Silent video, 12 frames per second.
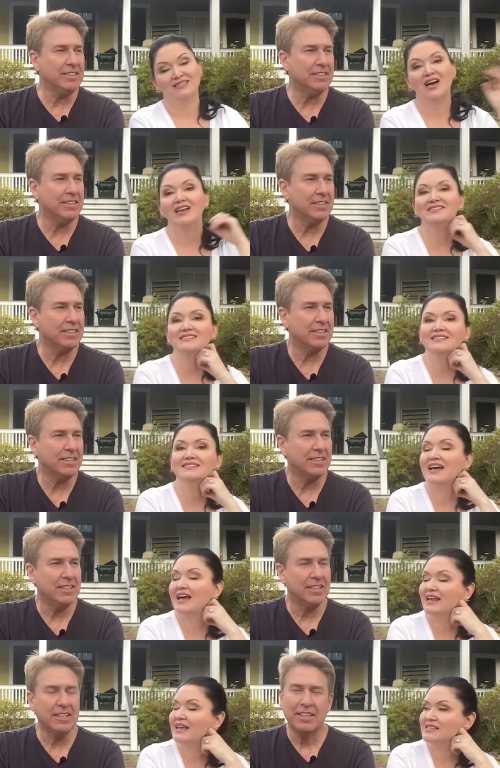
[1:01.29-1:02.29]
Speaker 1: Not as
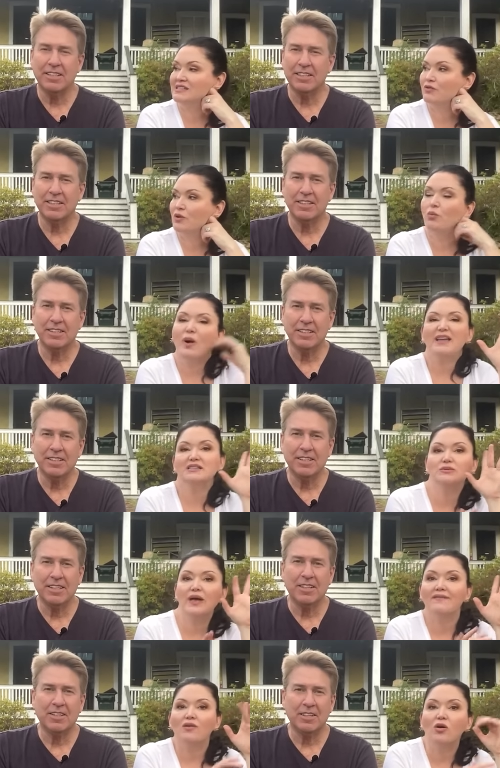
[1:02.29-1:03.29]
exciting as if we wait till we
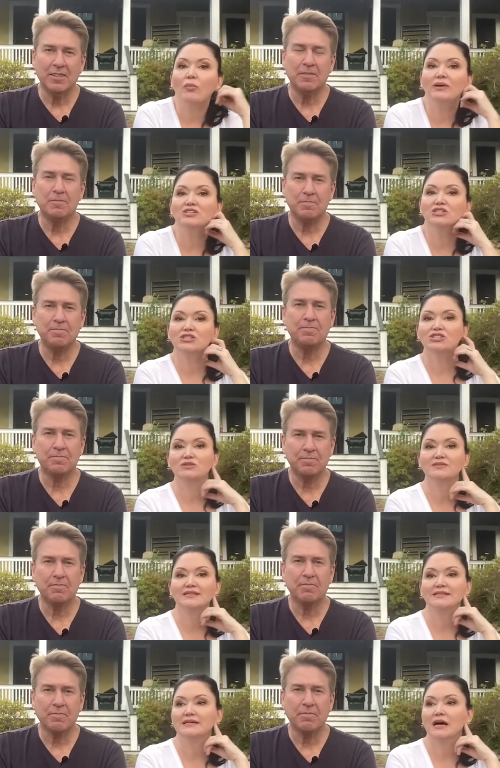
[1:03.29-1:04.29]
have a whole bunch of good juicy
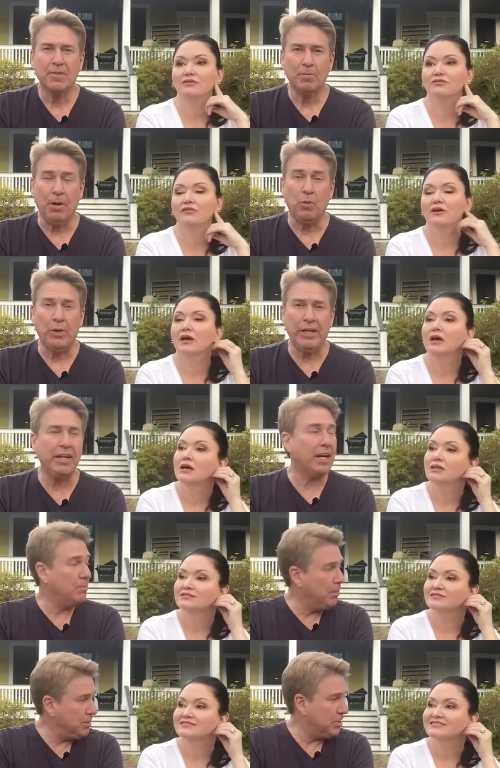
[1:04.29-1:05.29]
stuff.
Speaker 2: But we got a
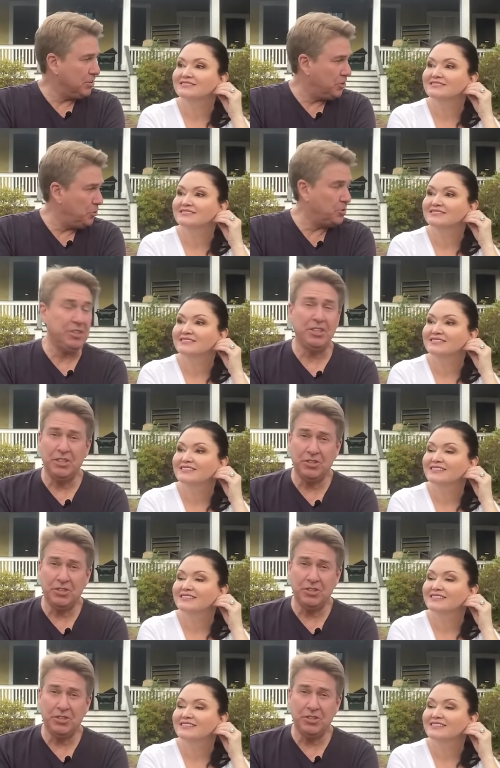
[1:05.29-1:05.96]
bunch of juicy